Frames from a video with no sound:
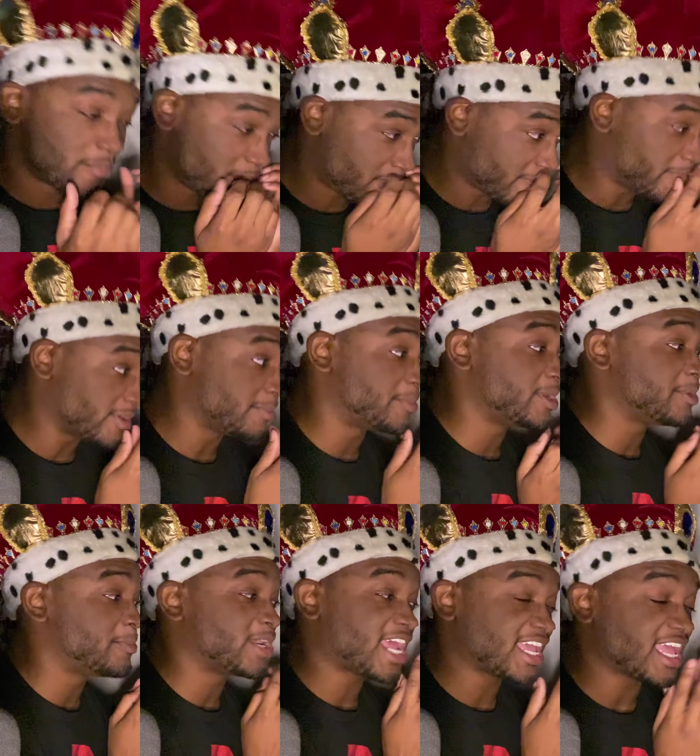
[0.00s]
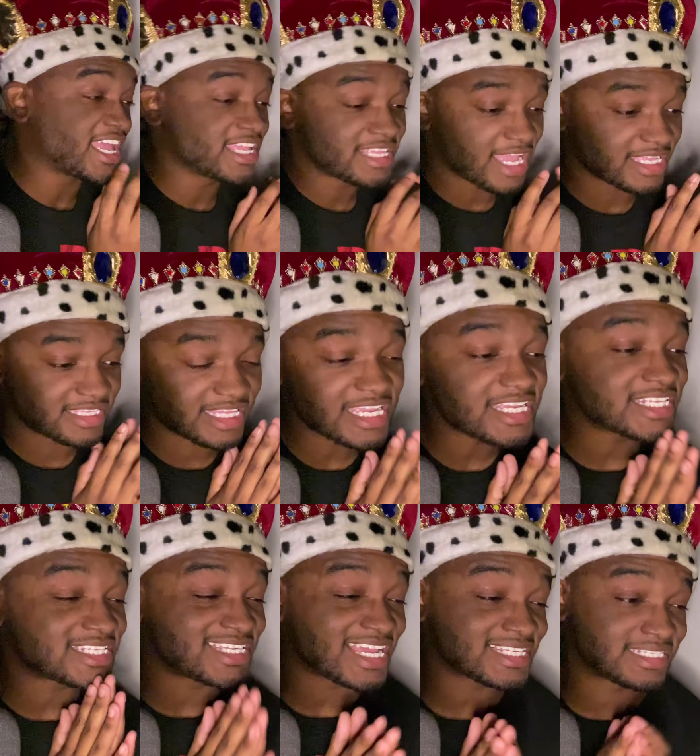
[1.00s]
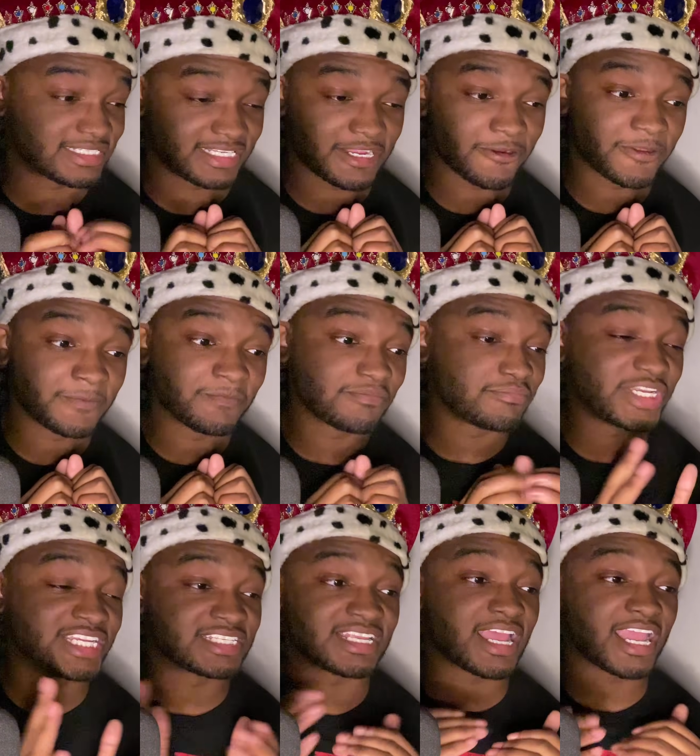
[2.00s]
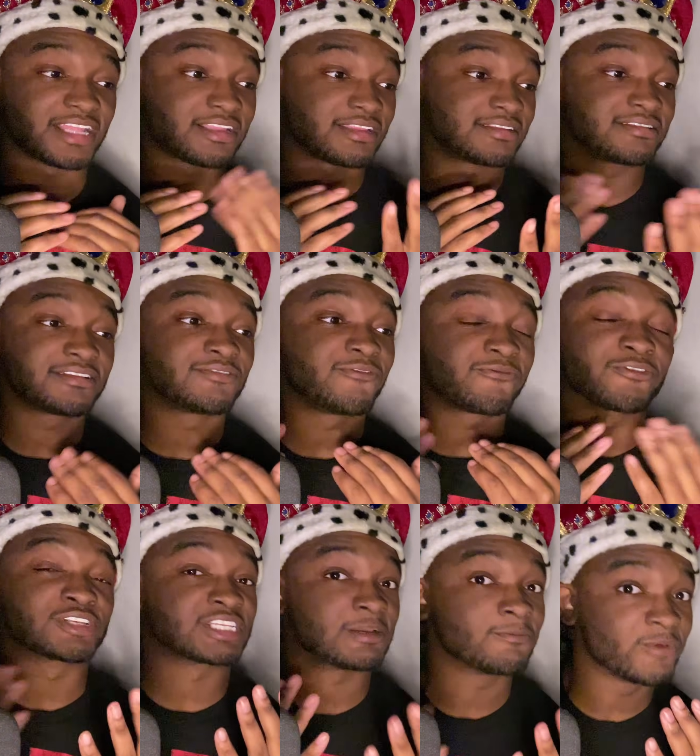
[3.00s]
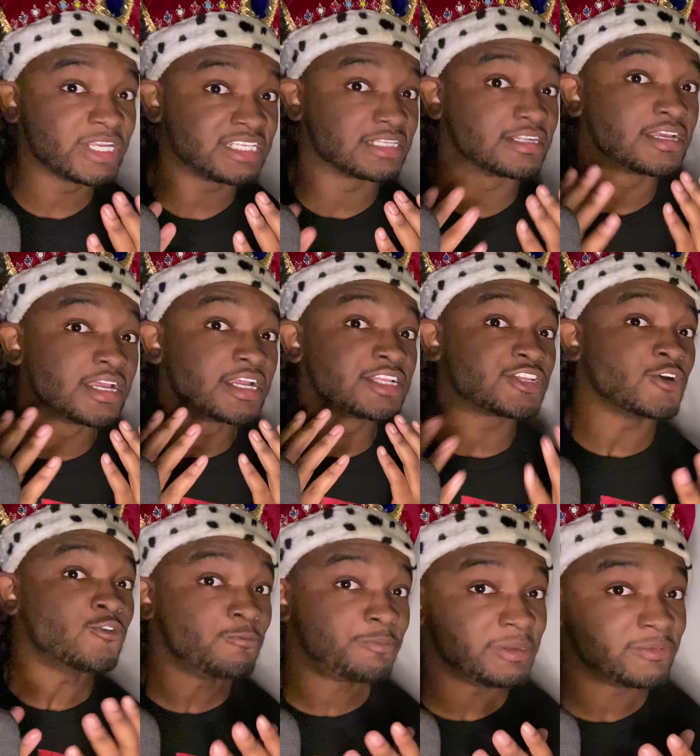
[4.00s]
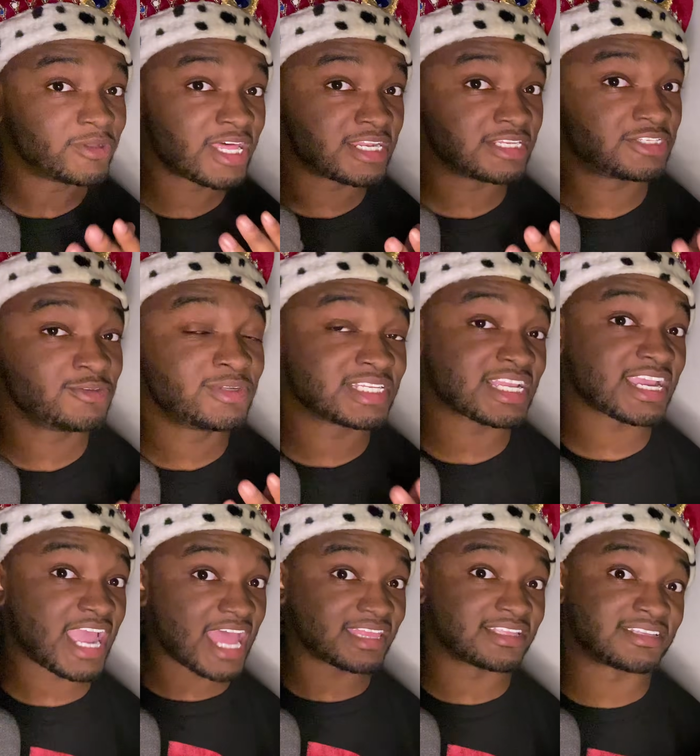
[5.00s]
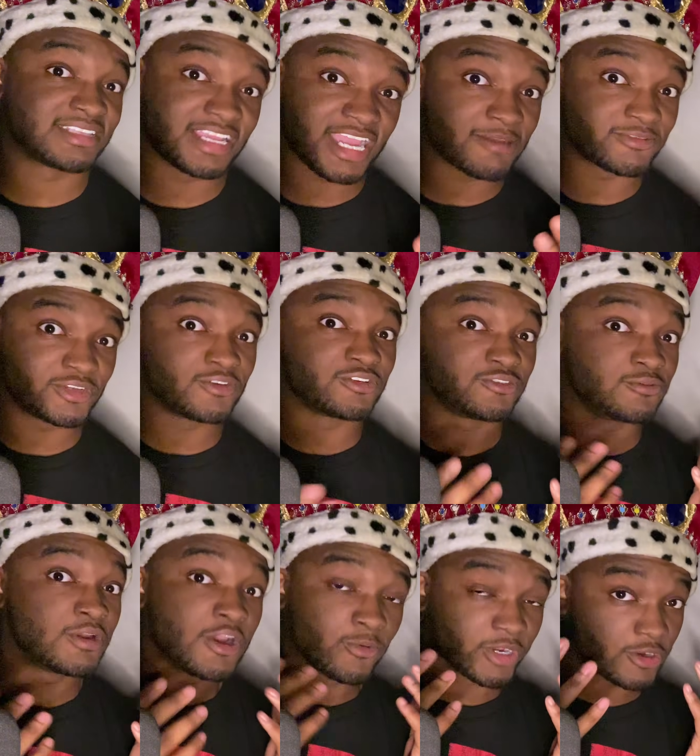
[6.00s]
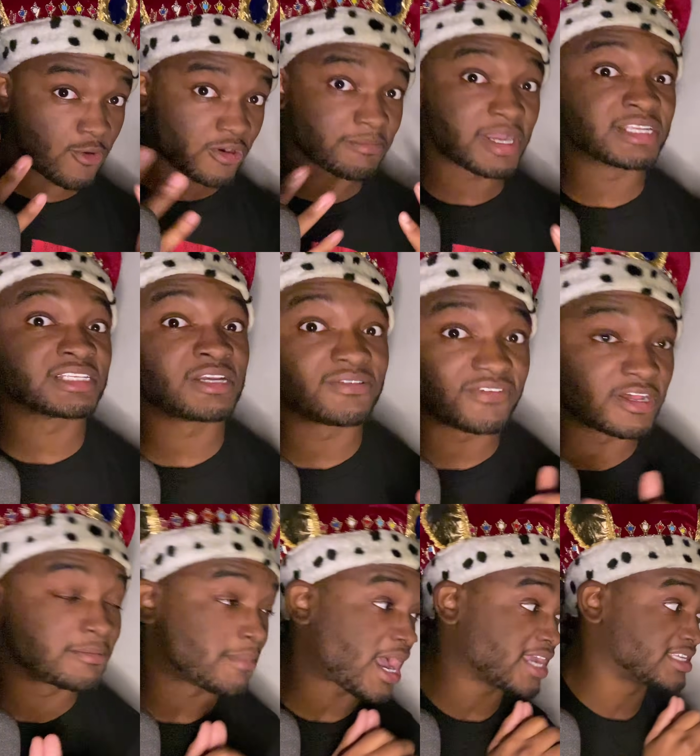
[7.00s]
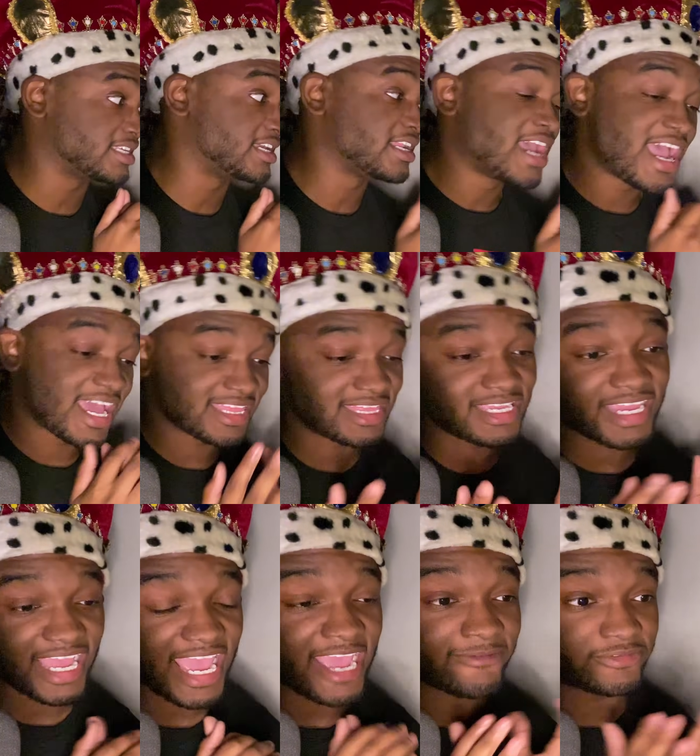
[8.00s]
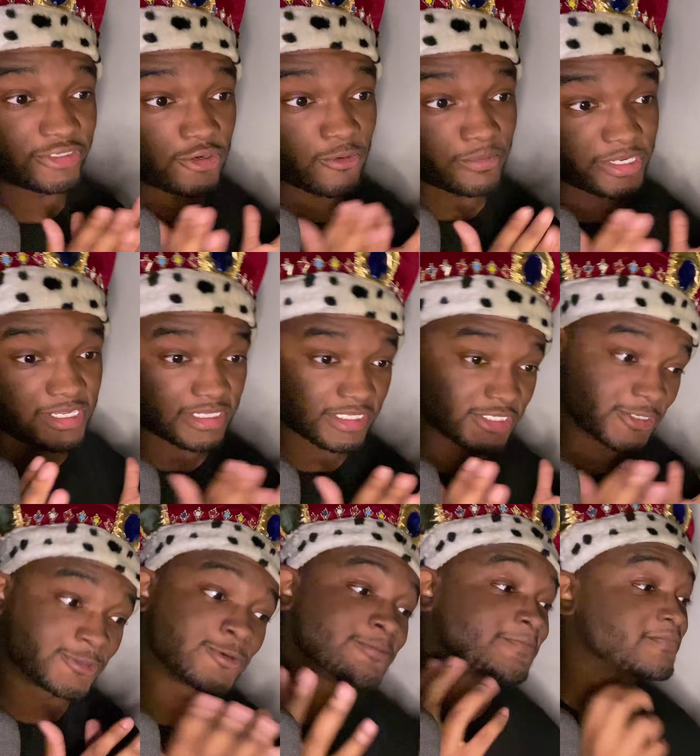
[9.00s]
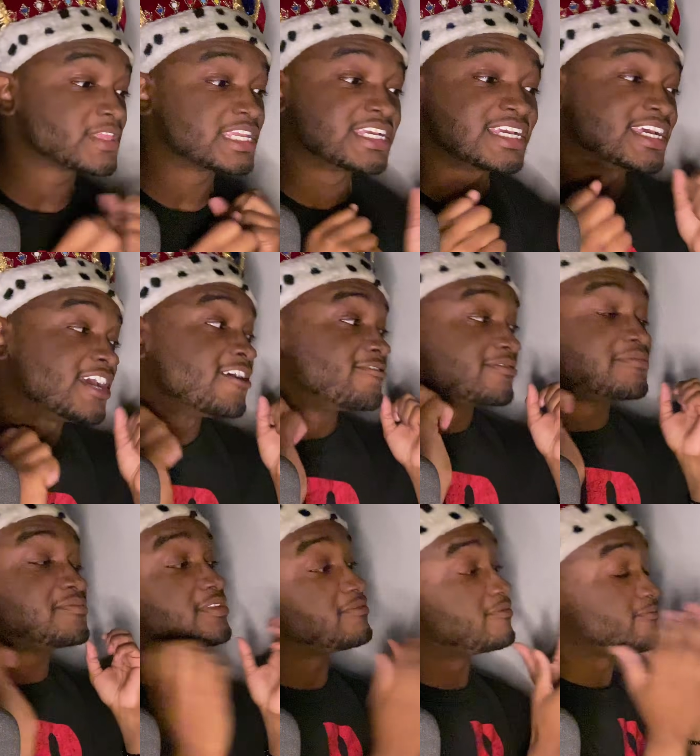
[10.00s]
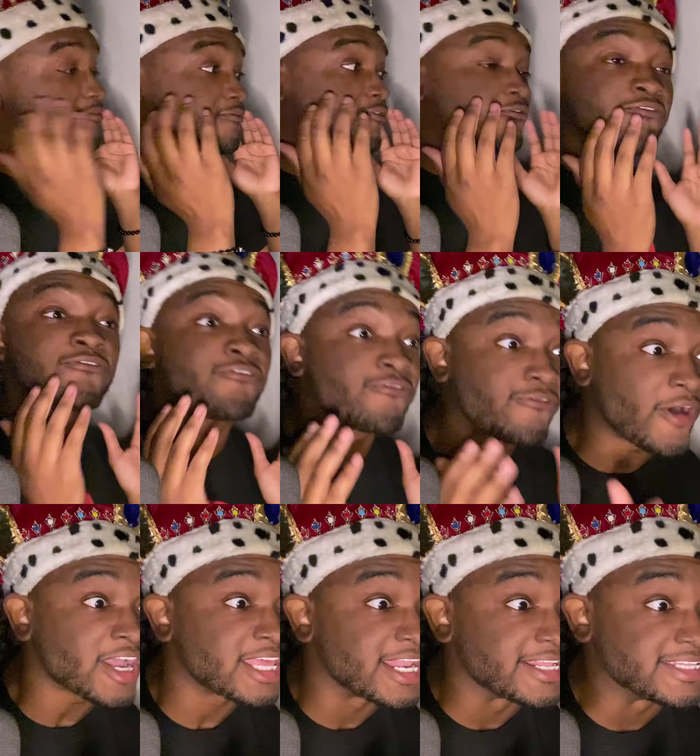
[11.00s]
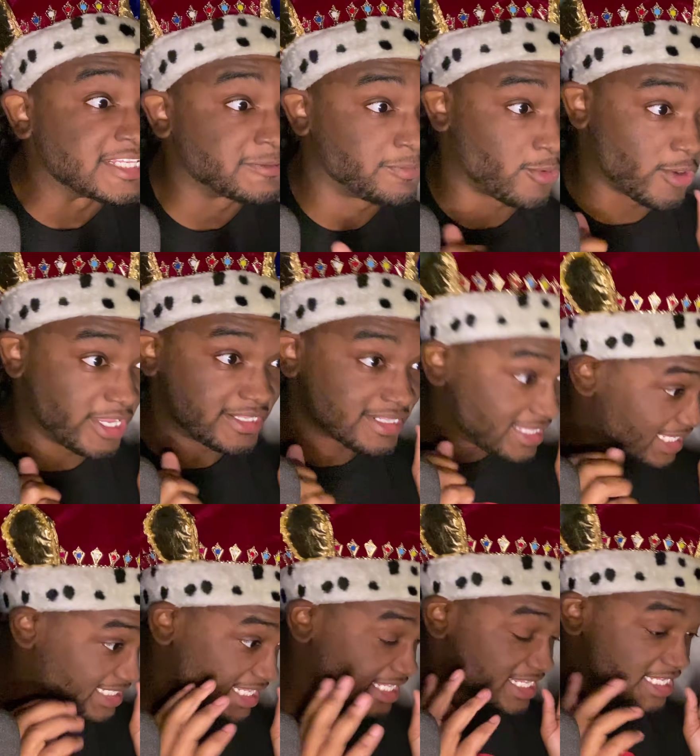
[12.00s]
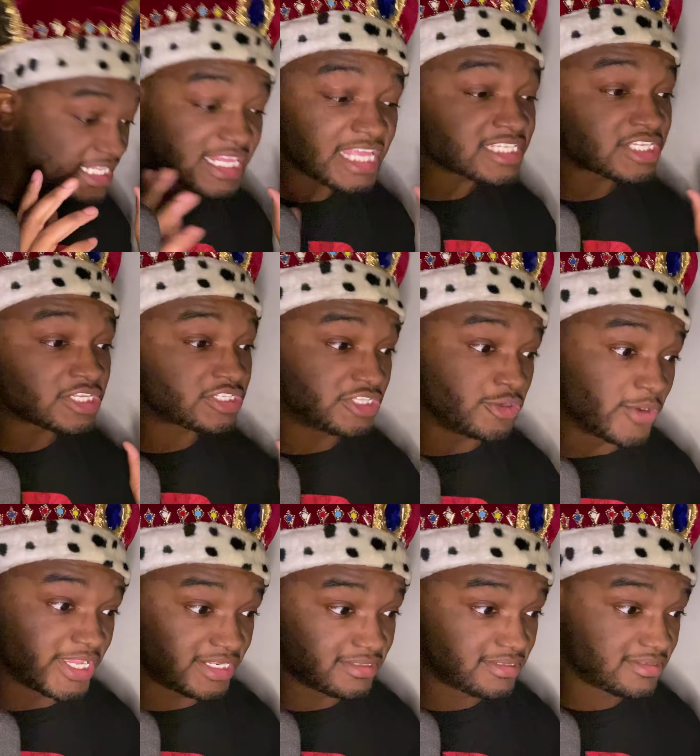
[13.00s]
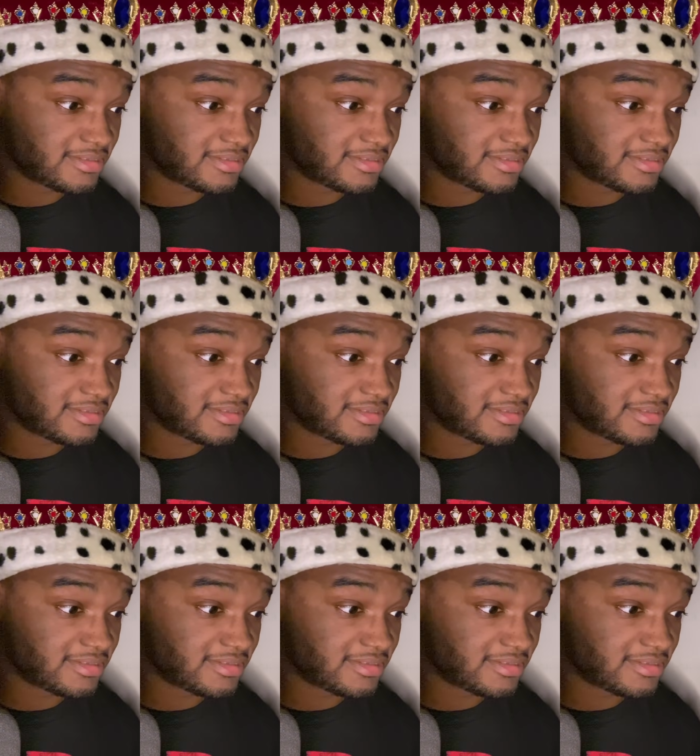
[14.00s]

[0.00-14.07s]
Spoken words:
But I think it's necessary because I, for some reason, told people that as soon as I got this thing, I was going to record myself unboxing it. I think I have to open it. So fuck it at this point. Let's just do it.